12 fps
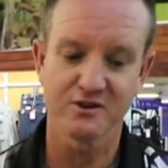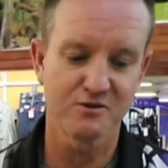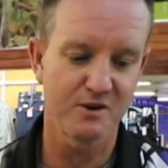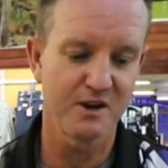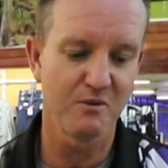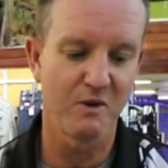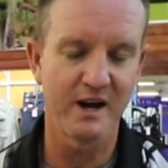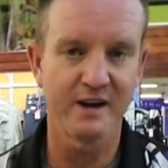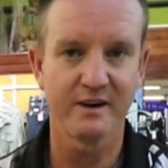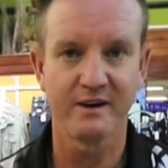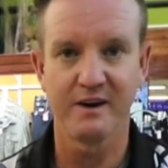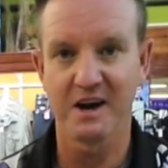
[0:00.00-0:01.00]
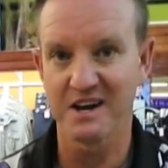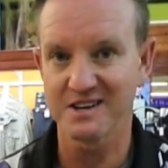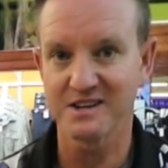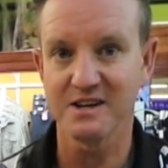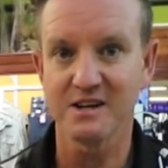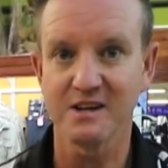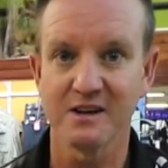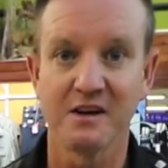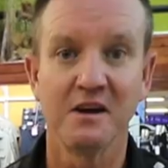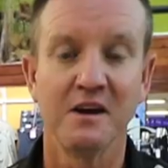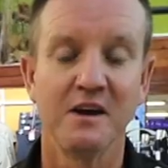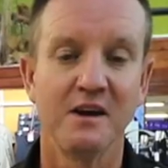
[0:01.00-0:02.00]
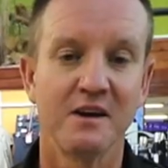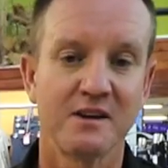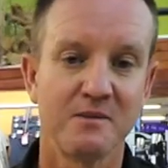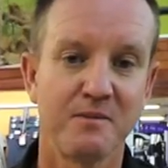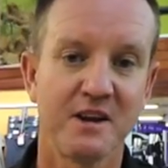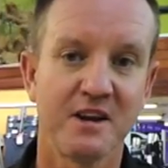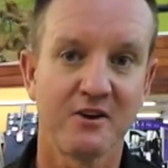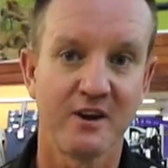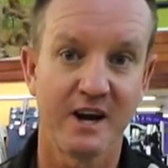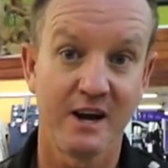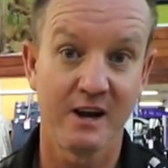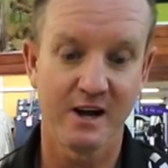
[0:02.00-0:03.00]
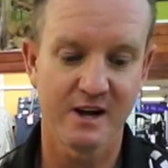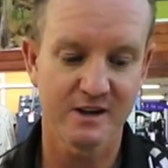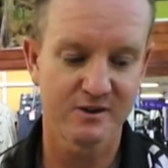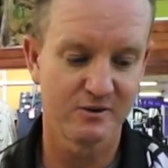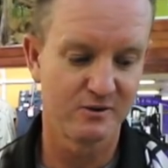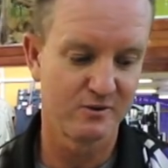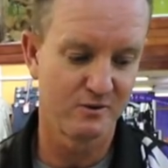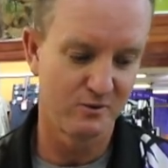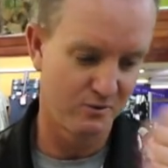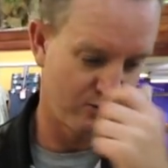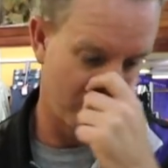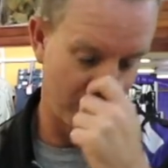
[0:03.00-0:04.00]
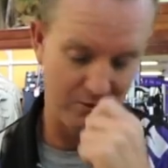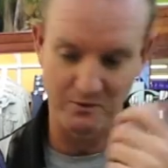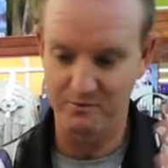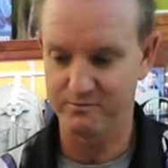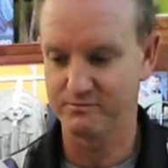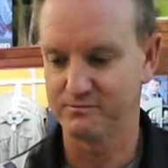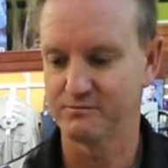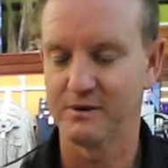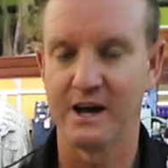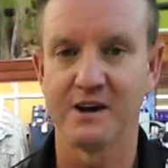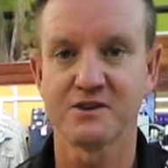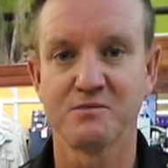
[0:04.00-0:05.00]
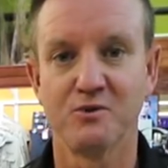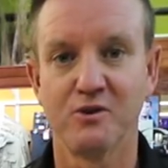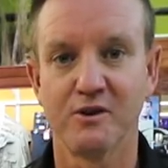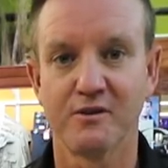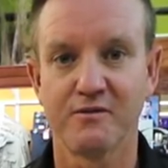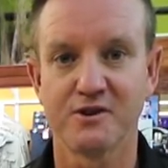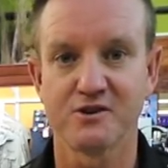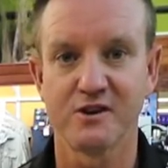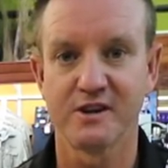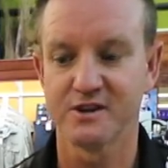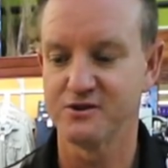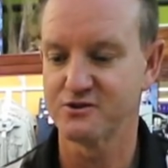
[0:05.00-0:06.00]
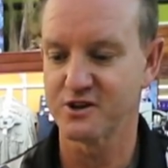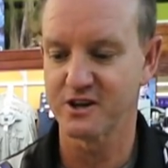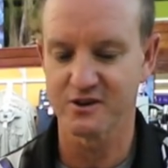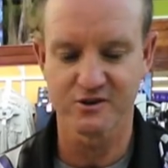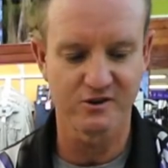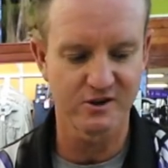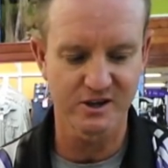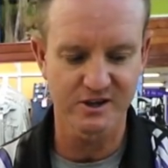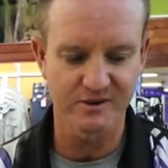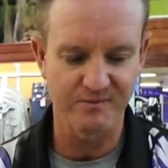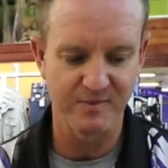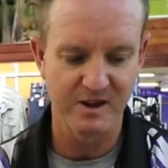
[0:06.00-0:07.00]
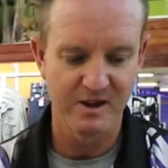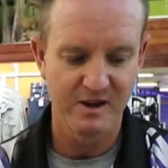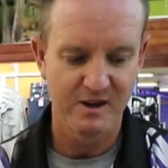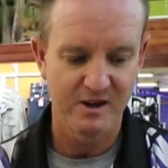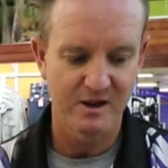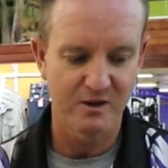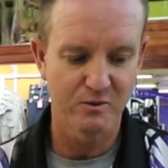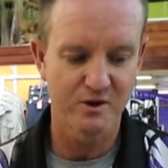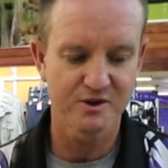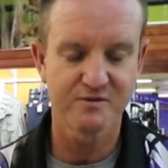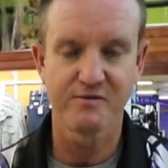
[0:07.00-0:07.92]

to 21, 19, depending on how light or how small the fish are that you're trying to target. It works